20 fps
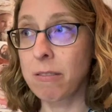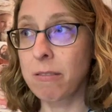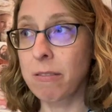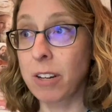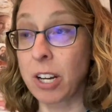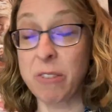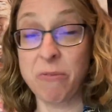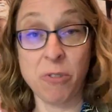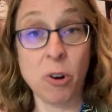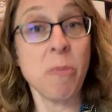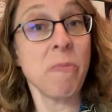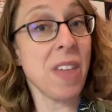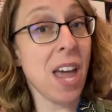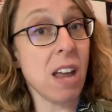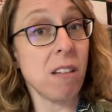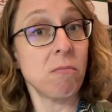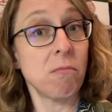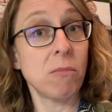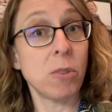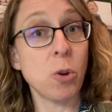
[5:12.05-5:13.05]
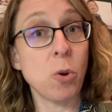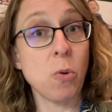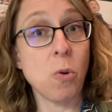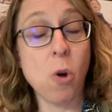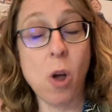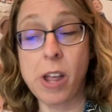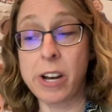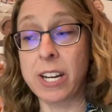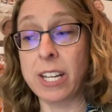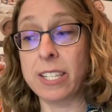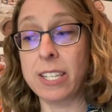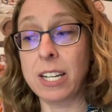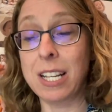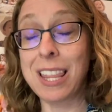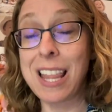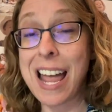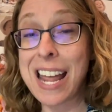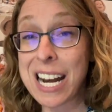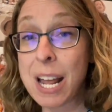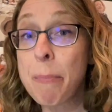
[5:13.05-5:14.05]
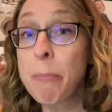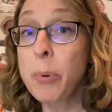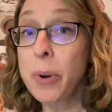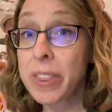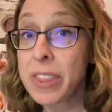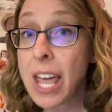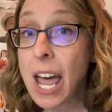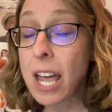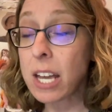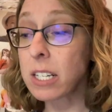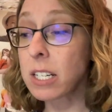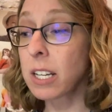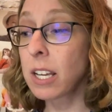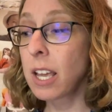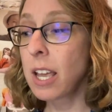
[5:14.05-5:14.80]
confirm that? Does it line up with that?